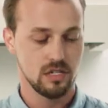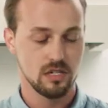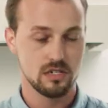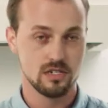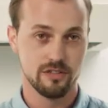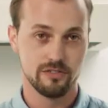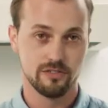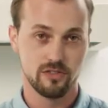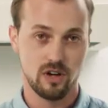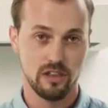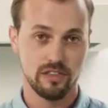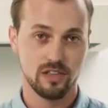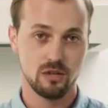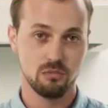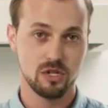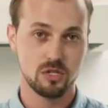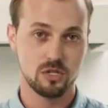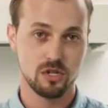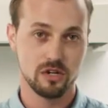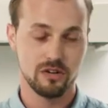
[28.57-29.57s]
is the frothing
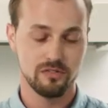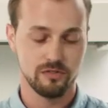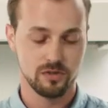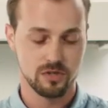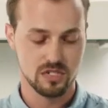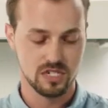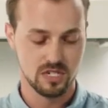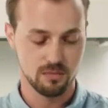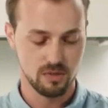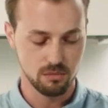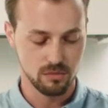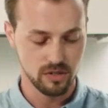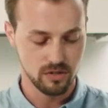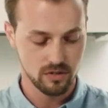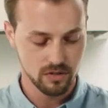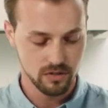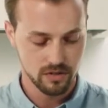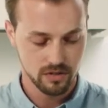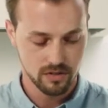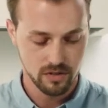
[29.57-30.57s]
pitcher for steaming milk.
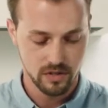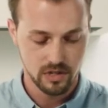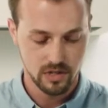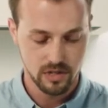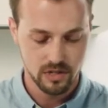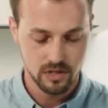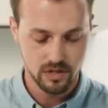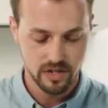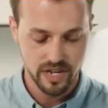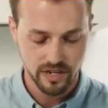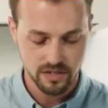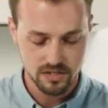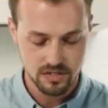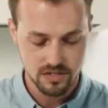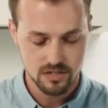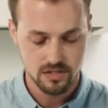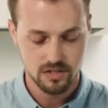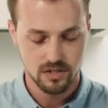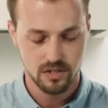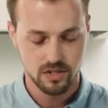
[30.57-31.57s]

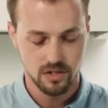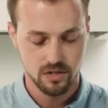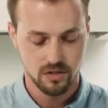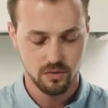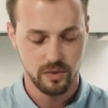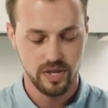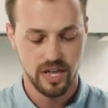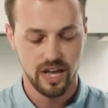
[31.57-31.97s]
Next, we